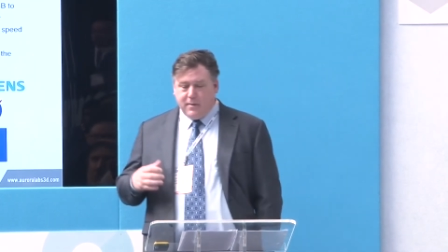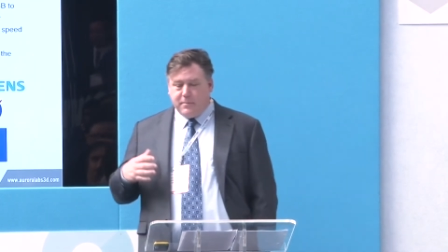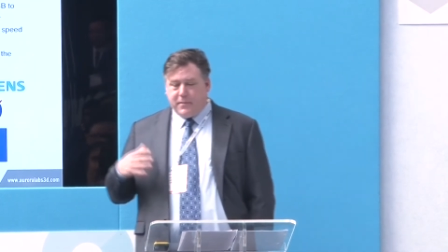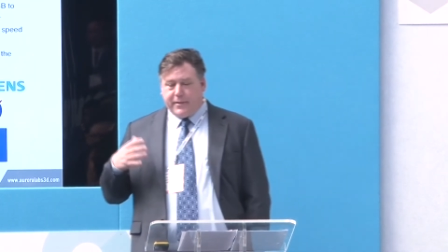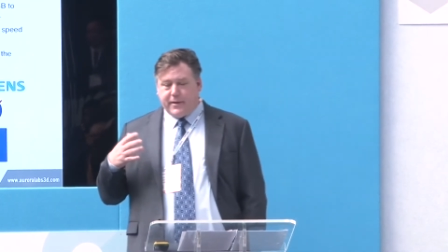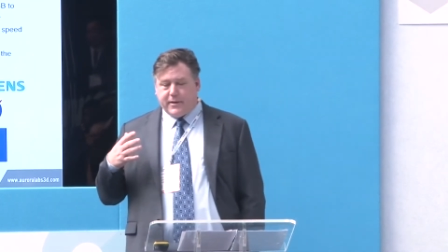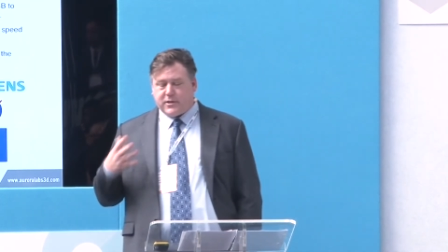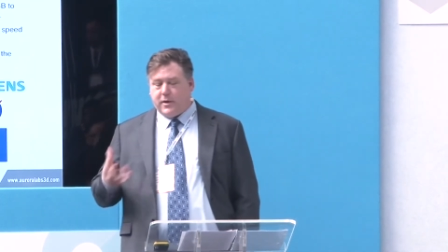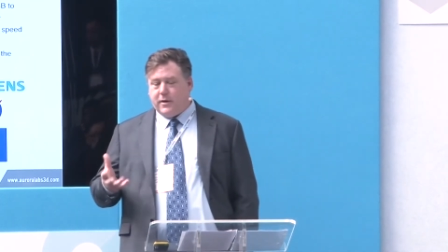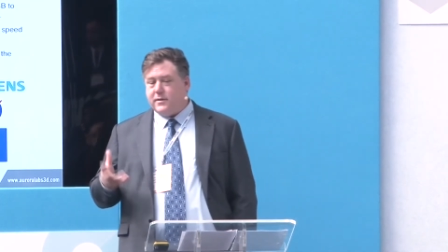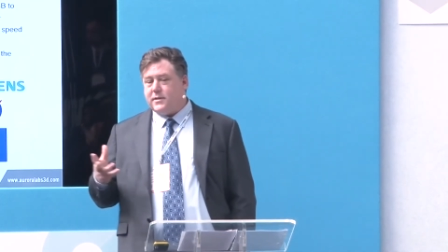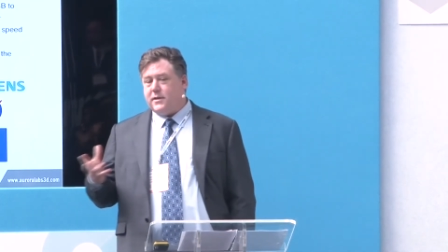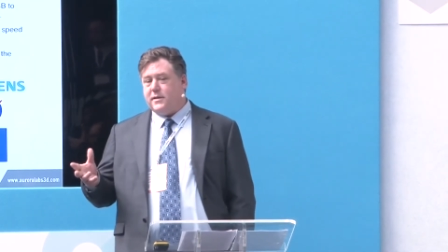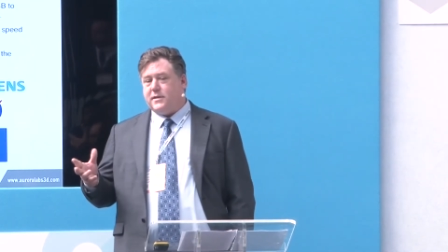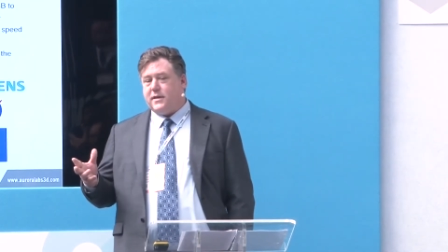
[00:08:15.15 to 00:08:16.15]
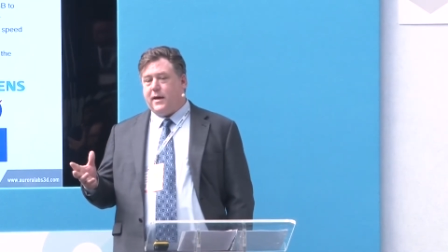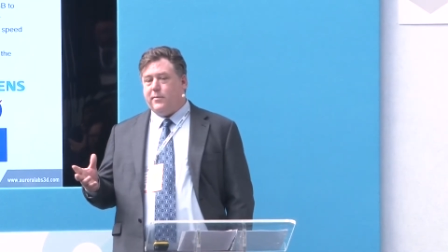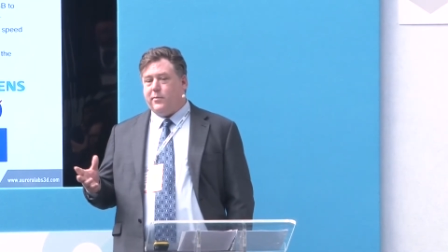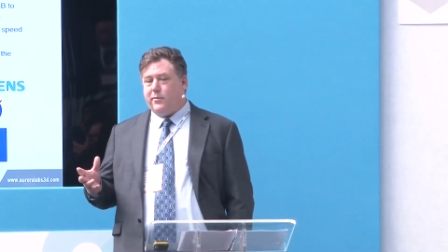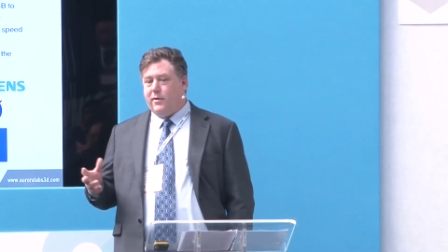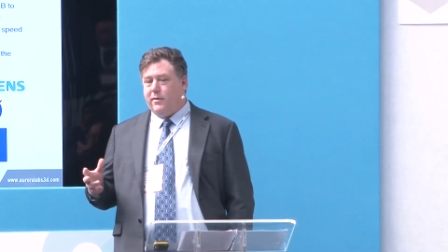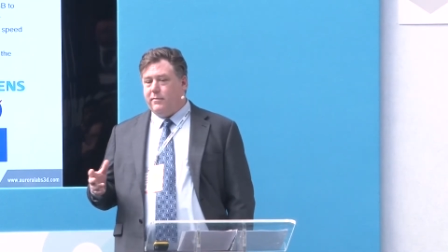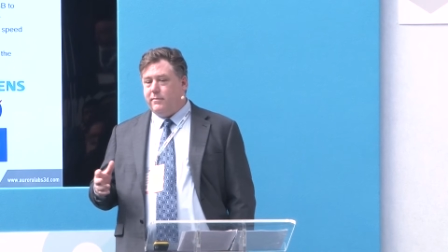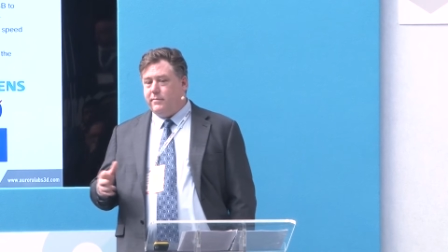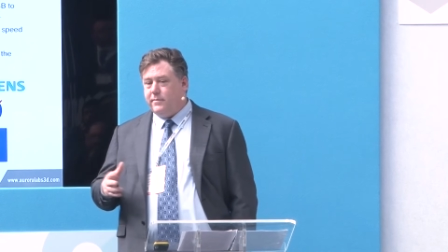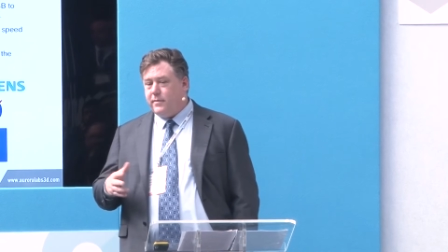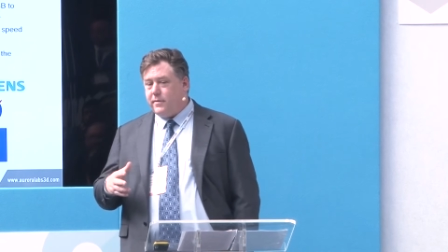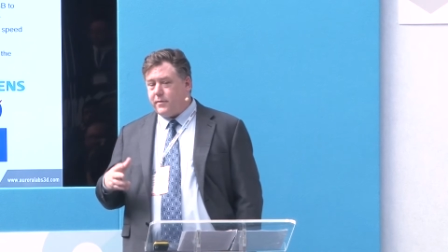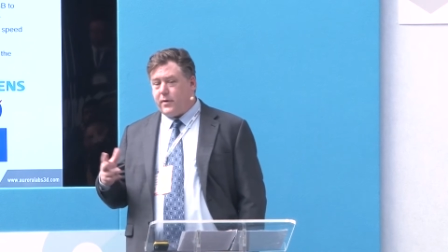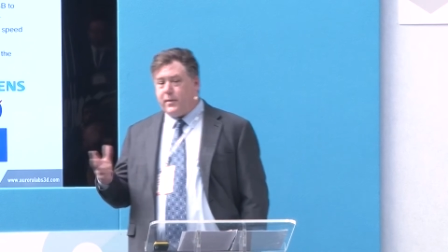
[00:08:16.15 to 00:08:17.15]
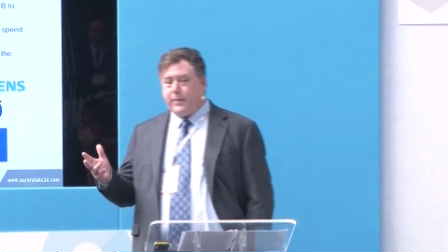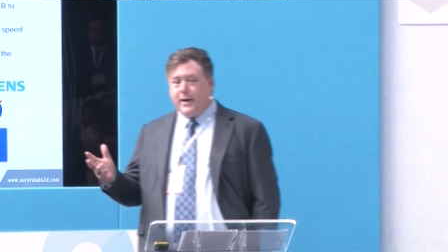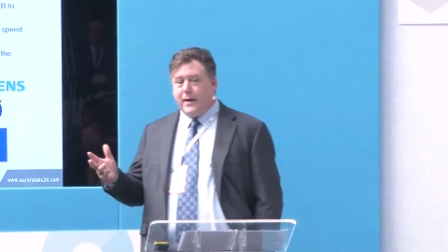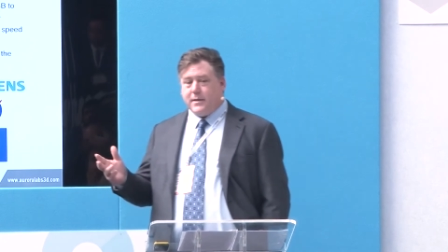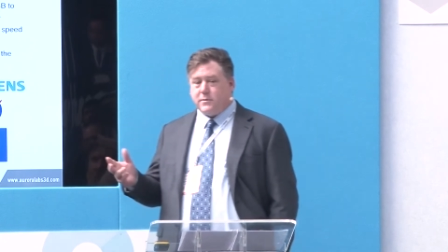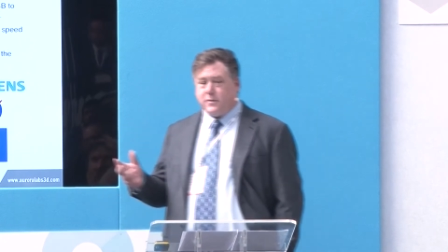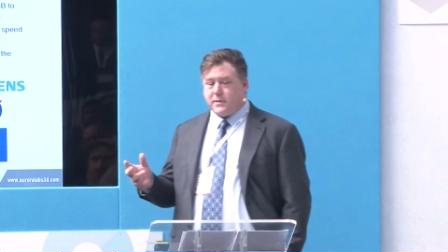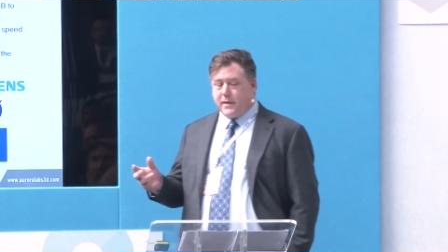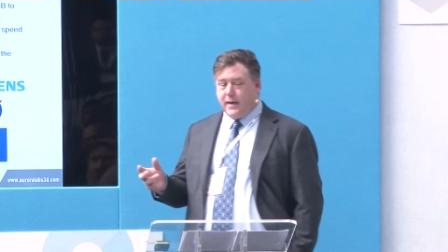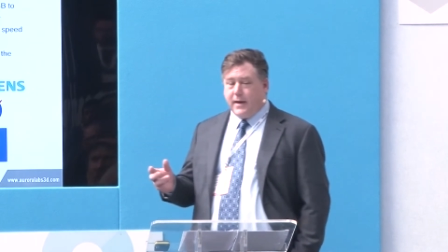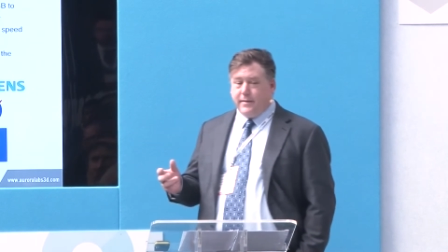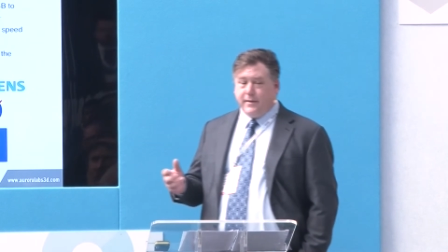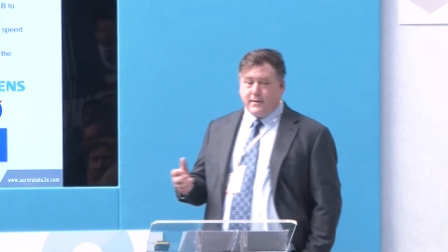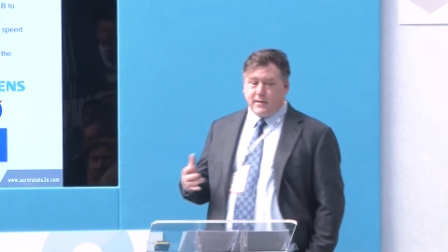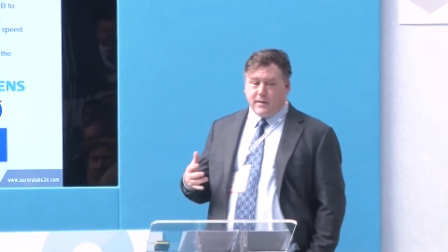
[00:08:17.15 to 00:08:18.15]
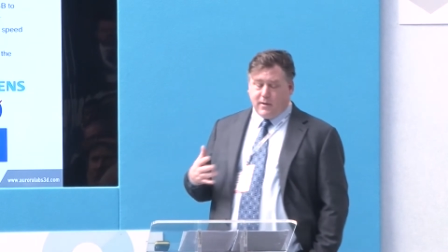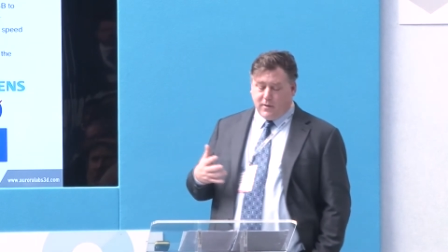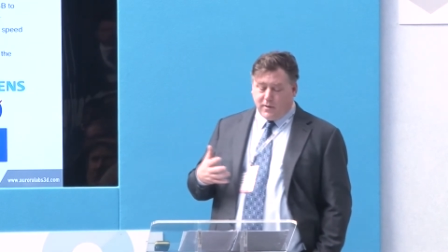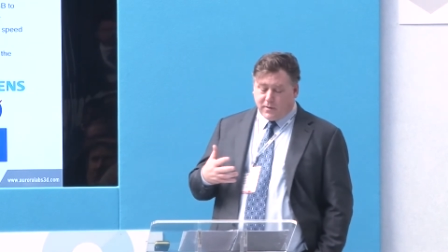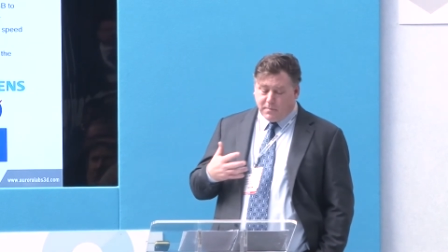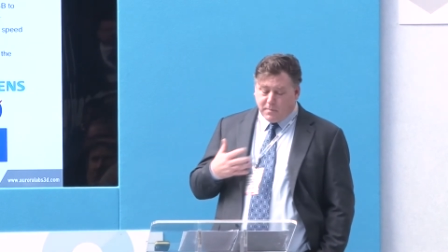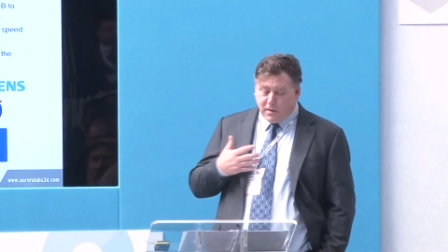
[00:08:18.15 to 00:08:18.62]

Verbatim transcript: But they showed us an example of three parts which they had, and they said, look,